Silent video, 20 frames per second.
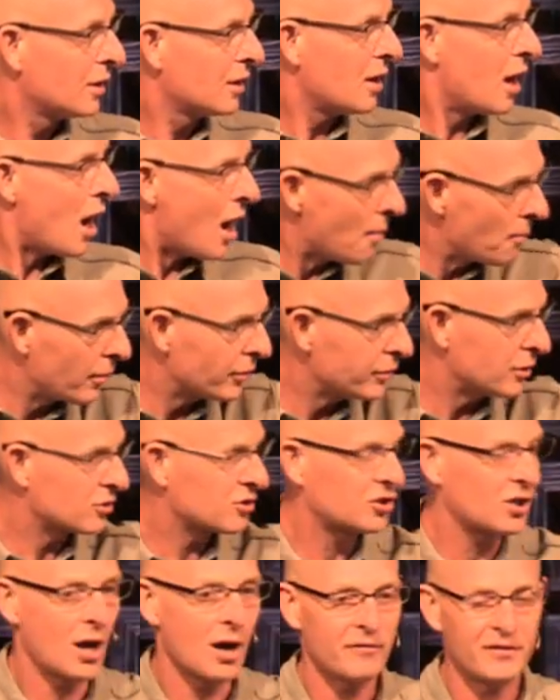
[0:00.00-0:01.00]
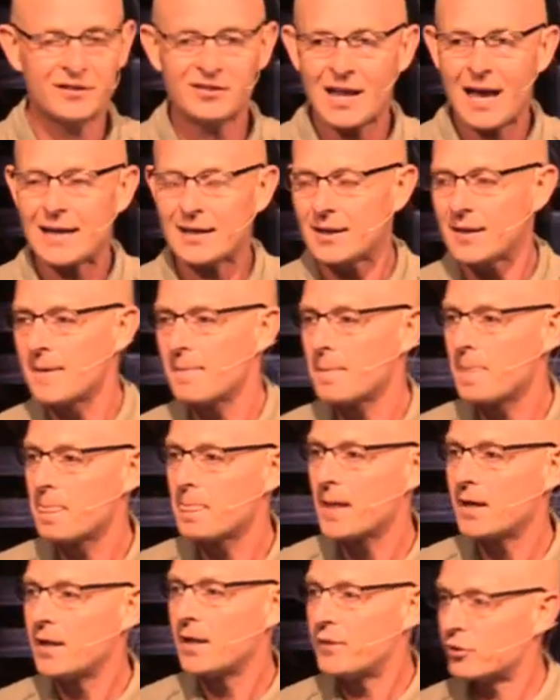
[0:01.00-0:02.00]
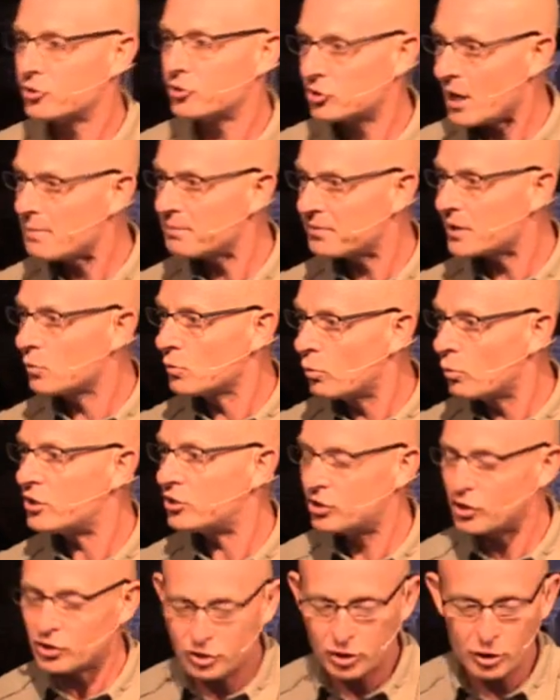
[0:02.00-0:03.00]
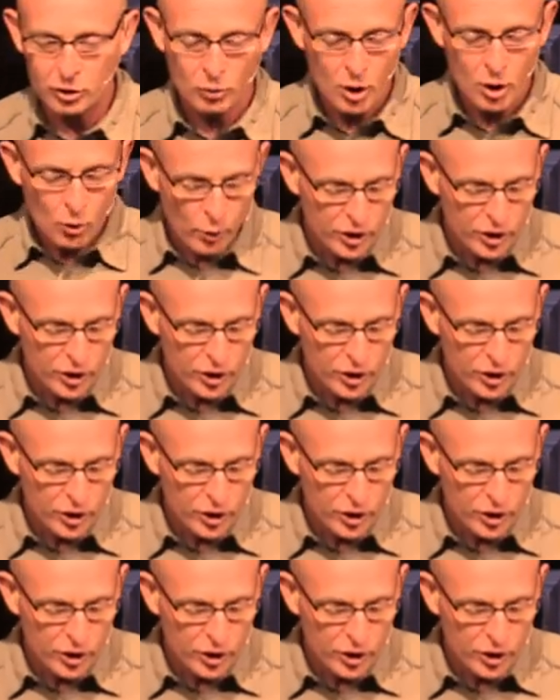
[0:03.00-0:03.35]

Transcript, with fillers: Humble yourself. It's like there's something we should do. We